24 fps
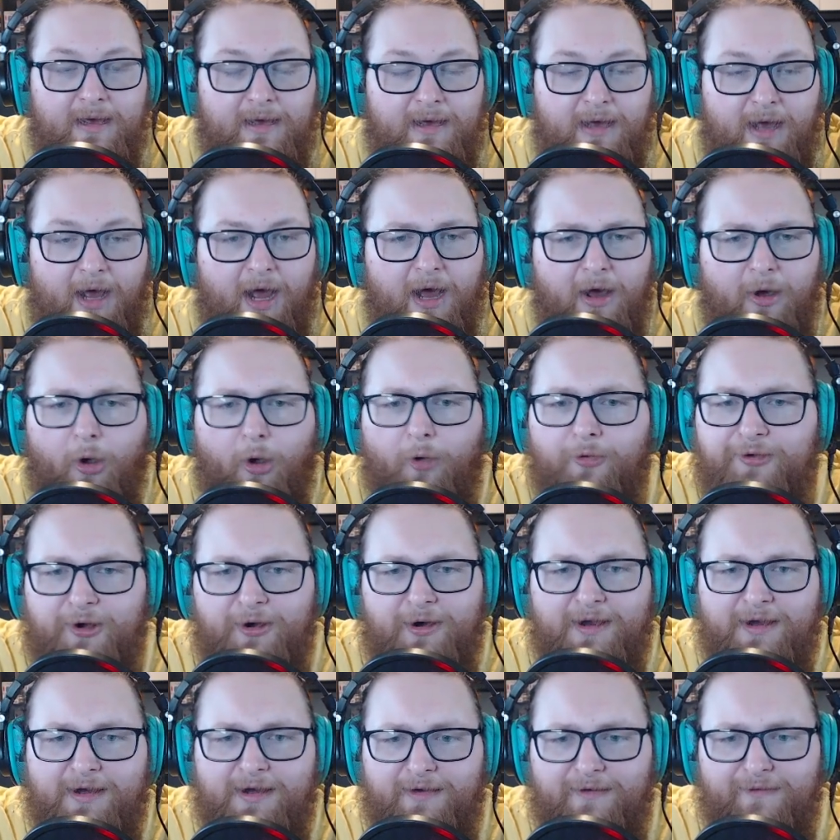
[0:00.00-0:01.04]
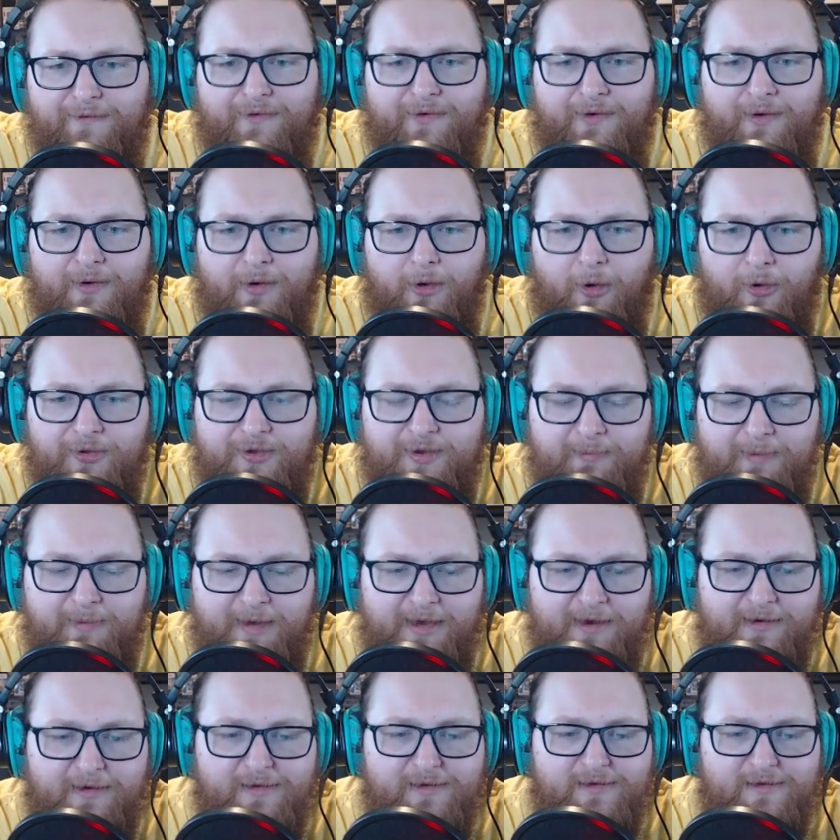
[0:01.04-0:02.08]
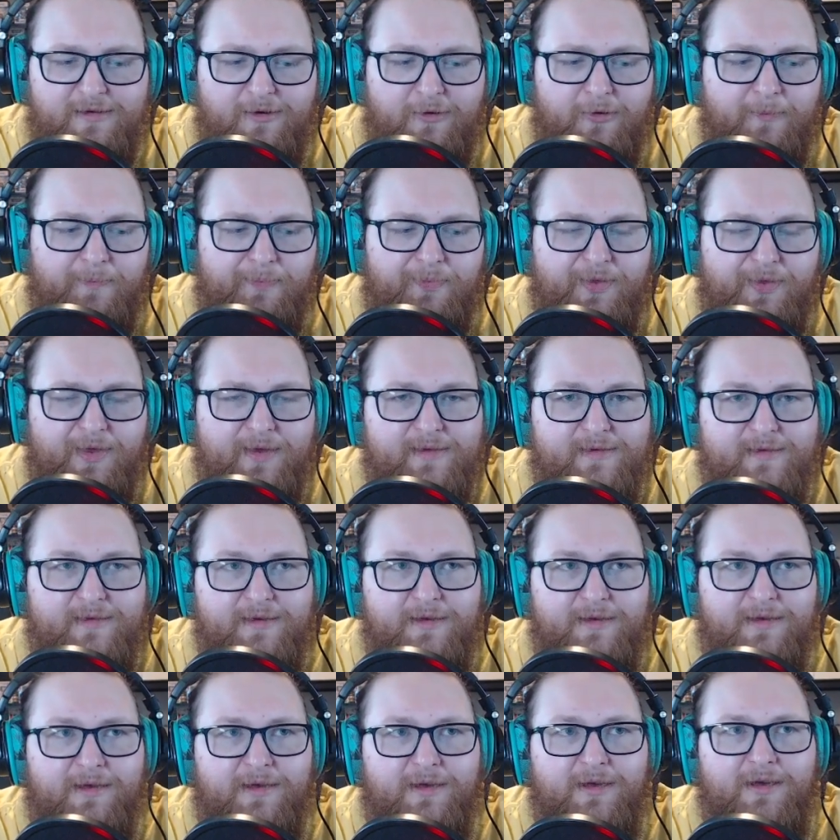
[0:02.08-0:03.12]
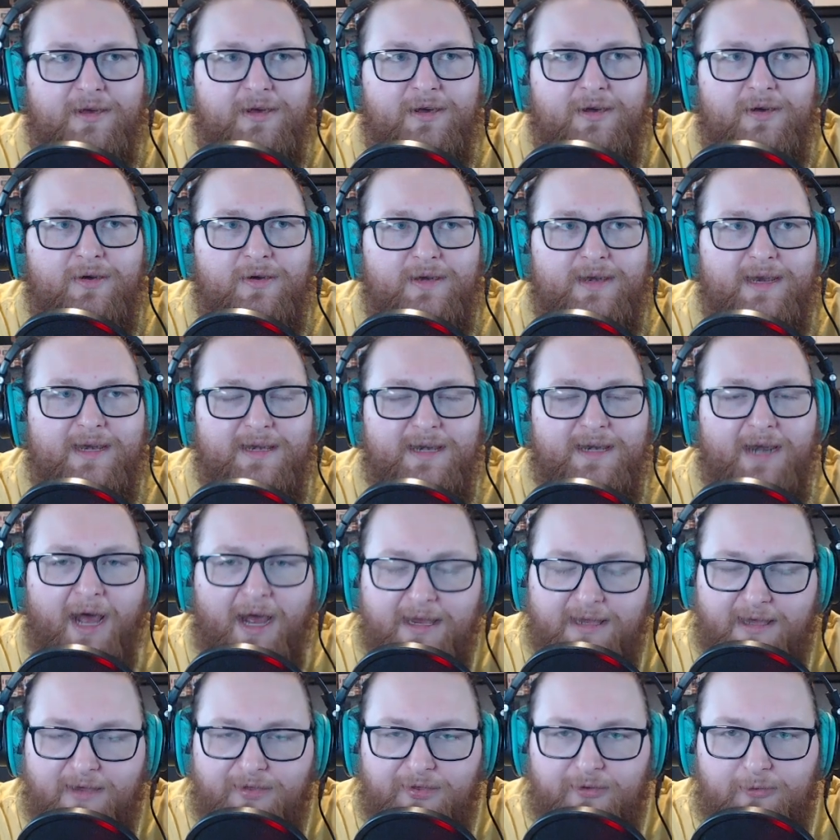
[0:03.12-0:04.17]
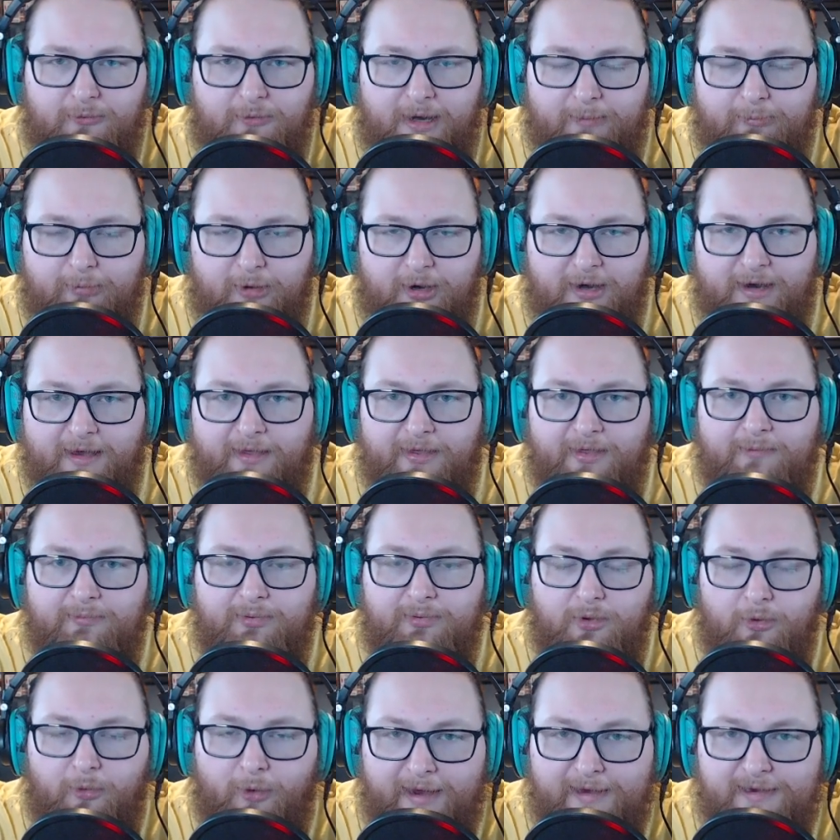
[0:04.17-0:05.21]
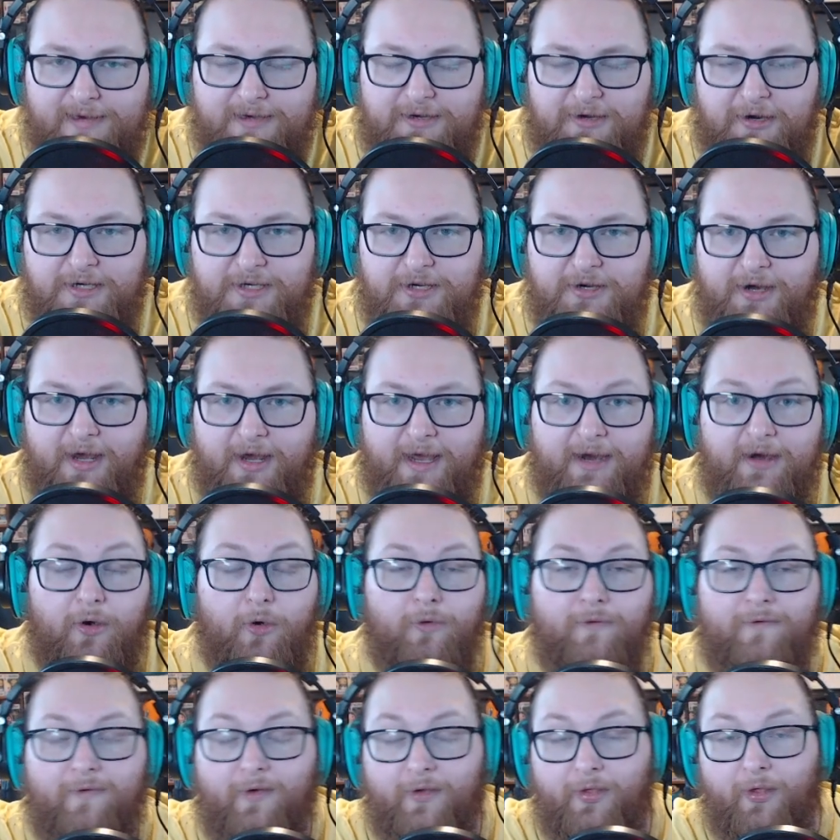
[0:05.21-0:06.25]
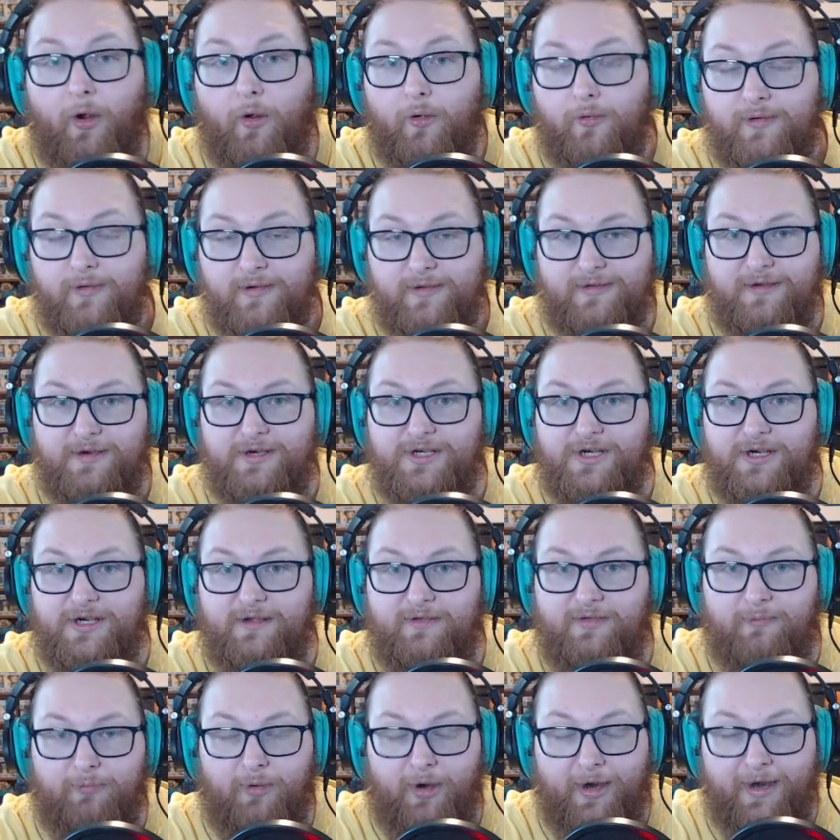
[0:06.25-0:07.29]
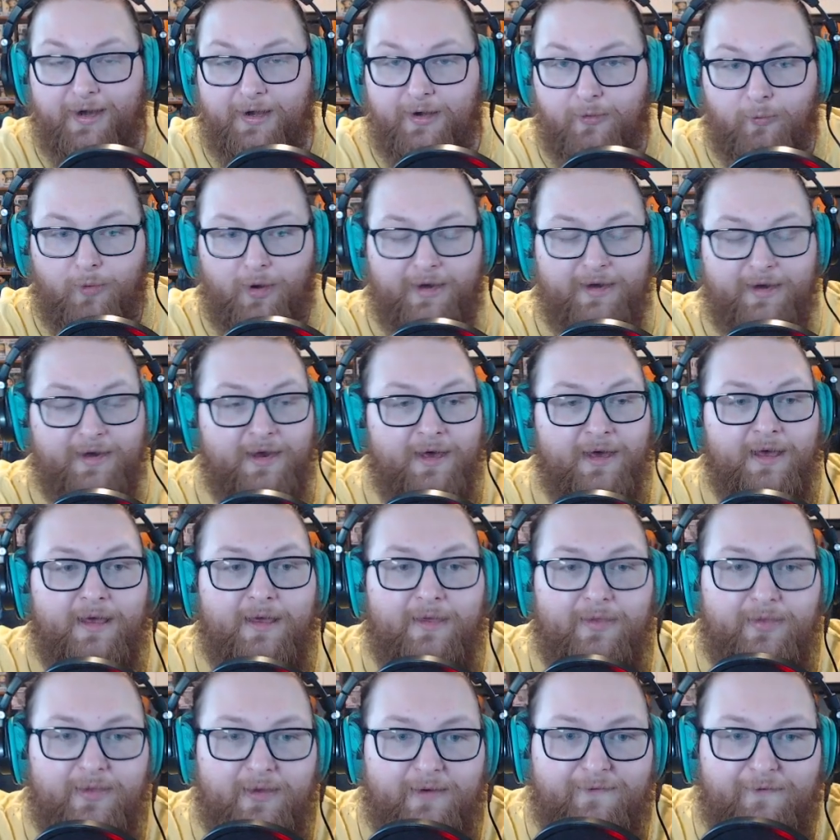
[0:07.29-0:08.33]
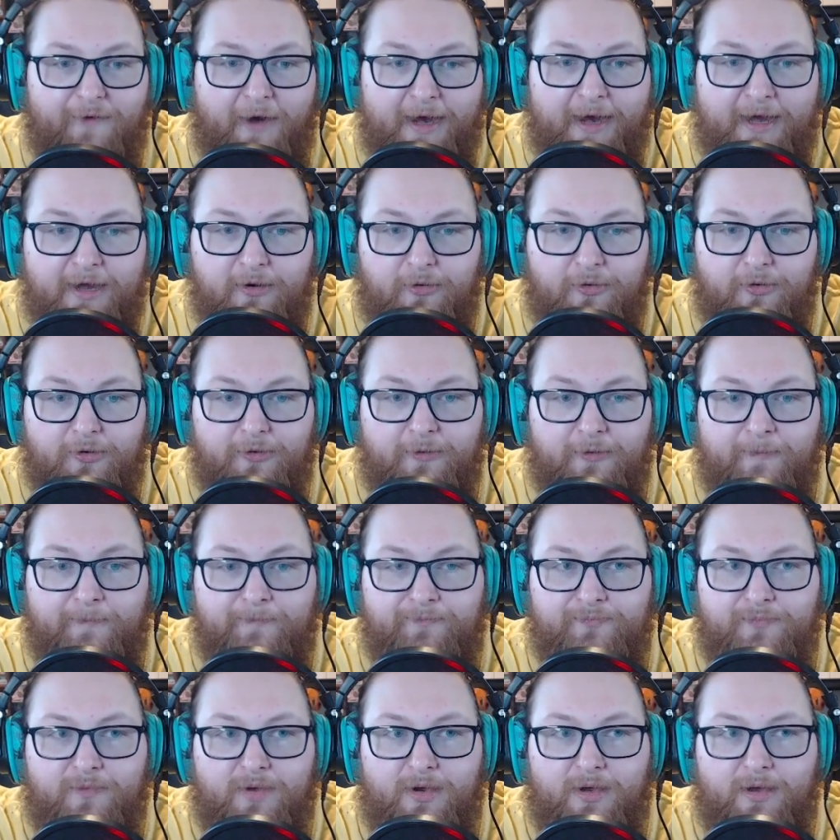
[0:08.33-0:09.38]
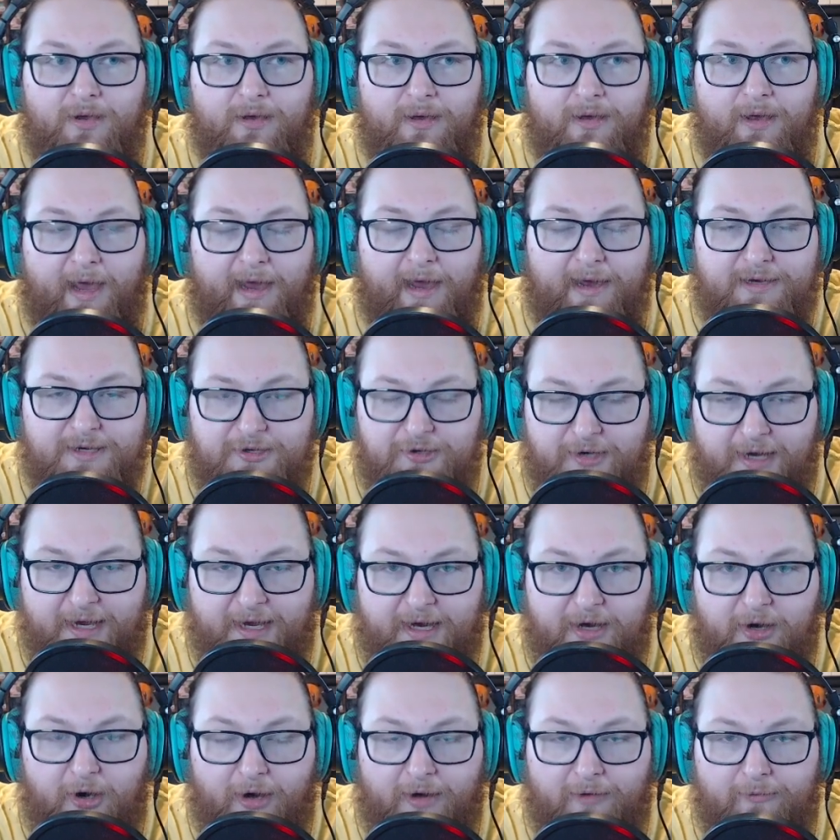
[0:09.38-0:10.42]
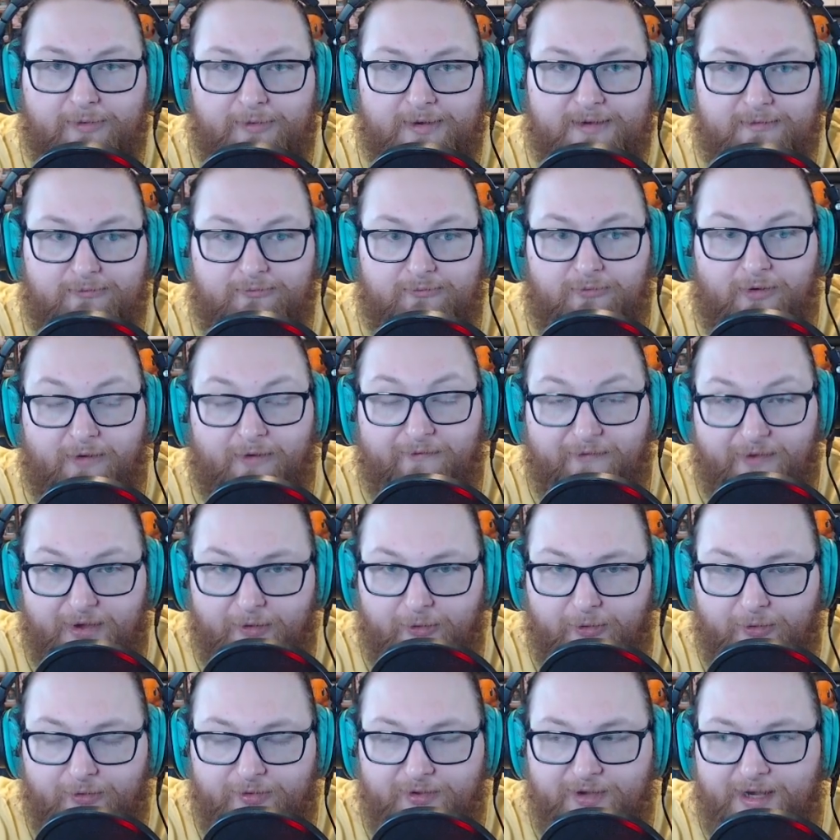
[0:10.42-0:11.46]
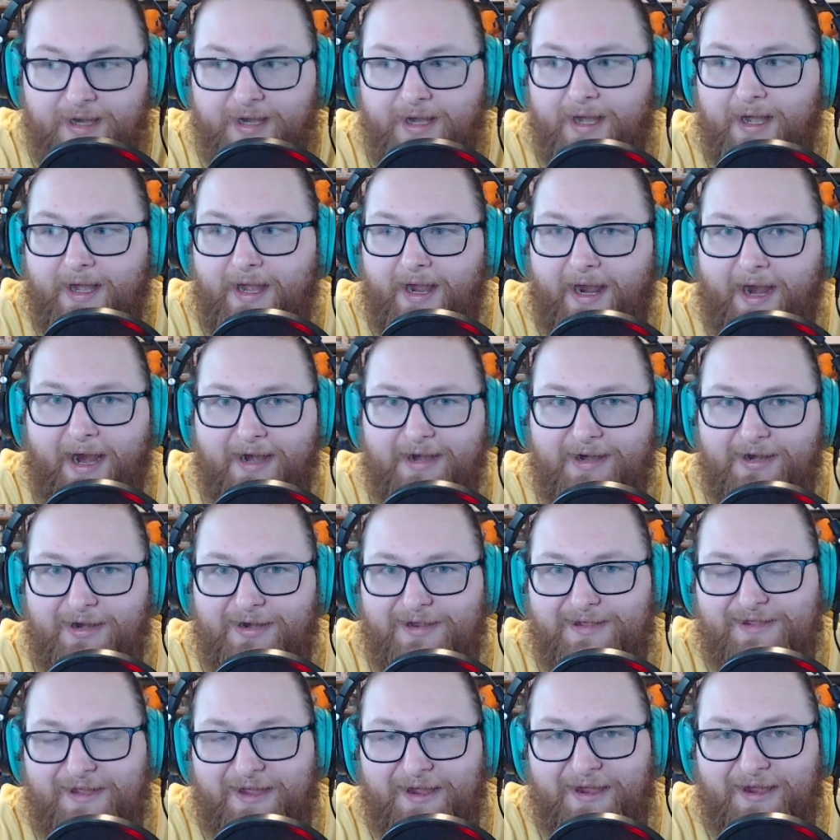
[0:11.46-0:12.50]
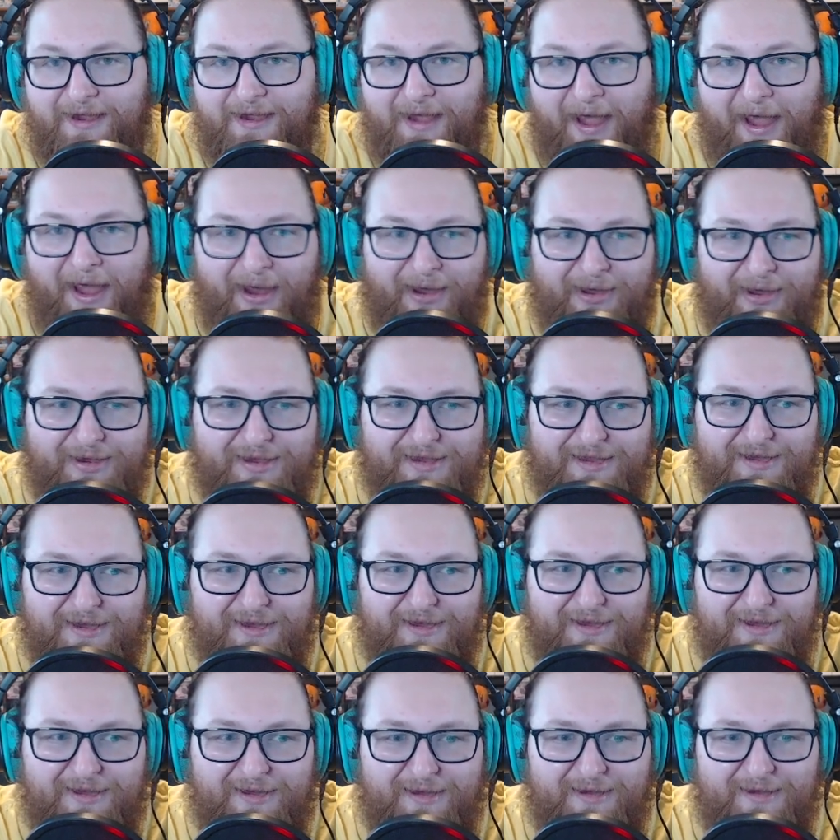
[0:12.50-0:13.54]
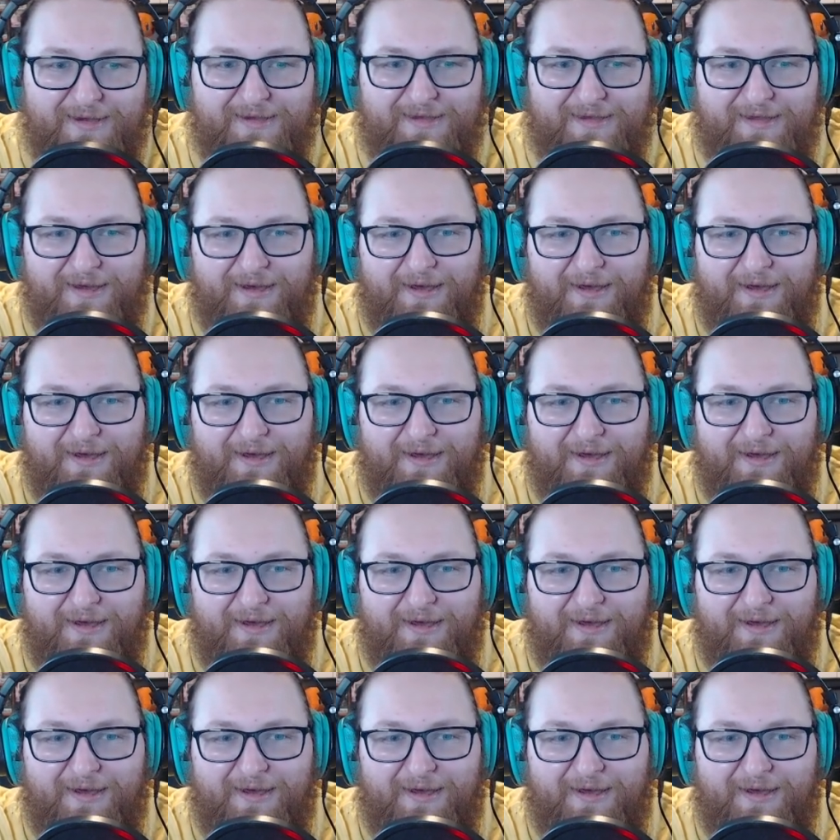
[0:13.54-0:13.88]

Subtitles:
Alternative Ultimate. So this thing did not get the reprint in the Blue Eye Structure deck over in the OCG, the brand new one. The final extra deck card was revealed, and it's a Xyz